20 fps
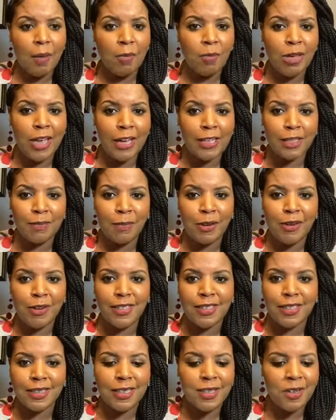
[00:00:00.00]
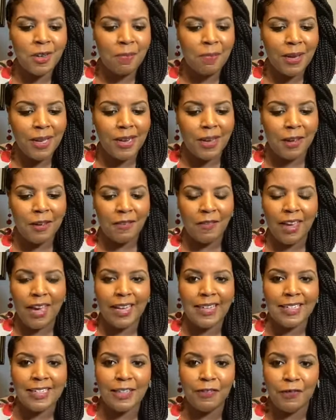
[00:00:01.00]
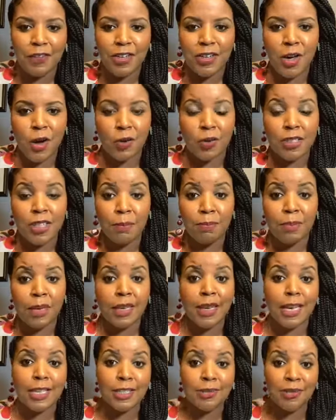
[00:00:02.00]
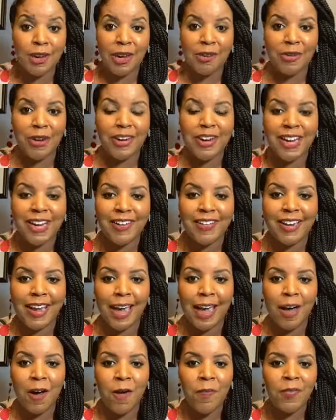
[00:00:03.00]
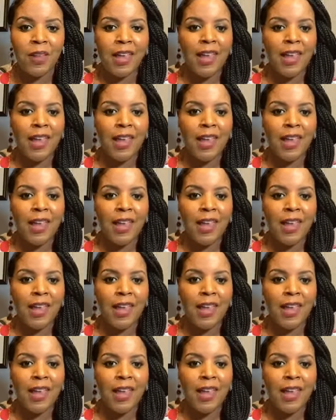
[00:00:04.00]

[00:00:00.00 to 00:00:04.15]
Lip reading: We experienced a little bit of a difficulty, but guess what? We're here now,